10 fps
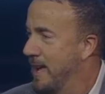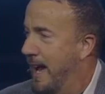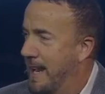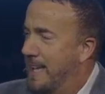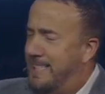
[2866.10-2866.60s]

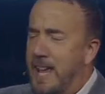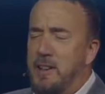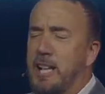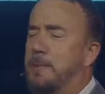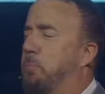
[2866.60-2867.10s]
And I
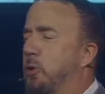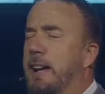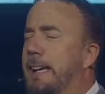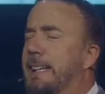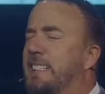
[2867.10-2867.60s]
said, this
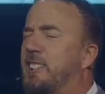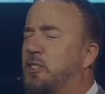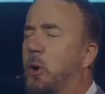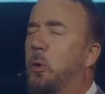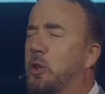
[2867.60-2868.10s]
bread is
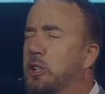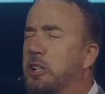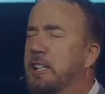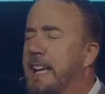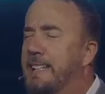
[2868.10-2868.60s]
so
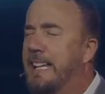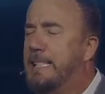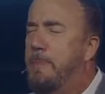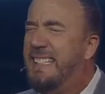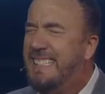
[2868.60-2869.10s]
good, it
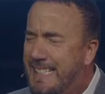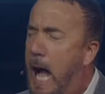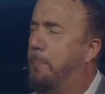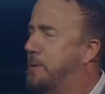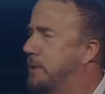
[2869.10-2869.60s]
needs to be
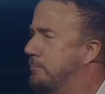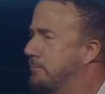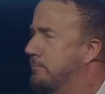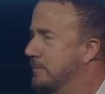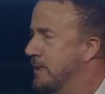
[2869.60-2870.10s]
sopped.
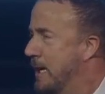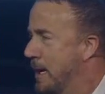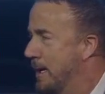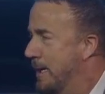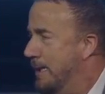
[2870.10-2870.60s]

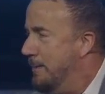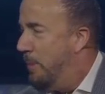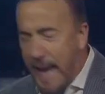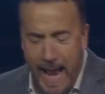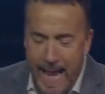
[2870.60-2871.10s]

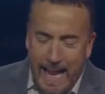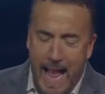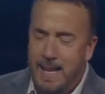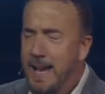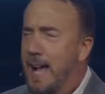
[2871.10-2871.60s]
But I ain't
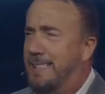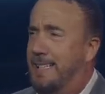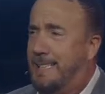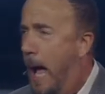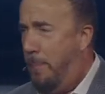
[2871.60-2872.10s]
got nothing else
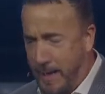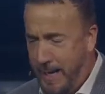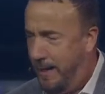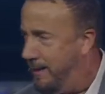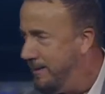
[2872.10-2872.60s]
to sop it
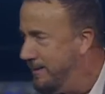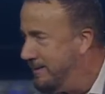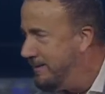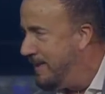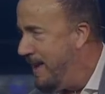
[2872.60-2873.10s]
in.
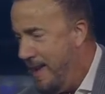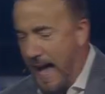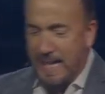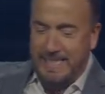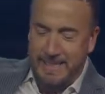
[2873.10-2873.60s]

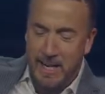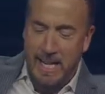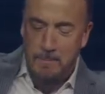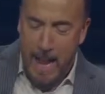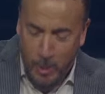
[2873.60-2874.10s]
I stuck
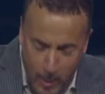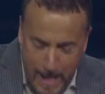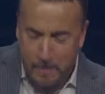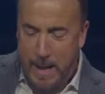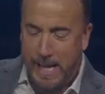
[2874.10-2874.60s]
it in my
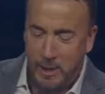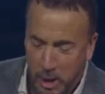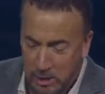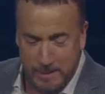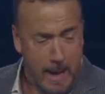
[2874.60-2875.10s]
green bean
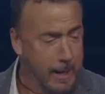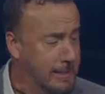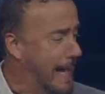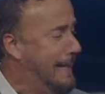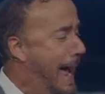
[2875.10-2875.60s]
juice, and my
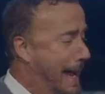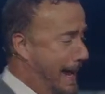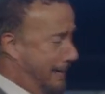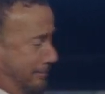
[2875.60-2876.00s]
girl's like, Daddy.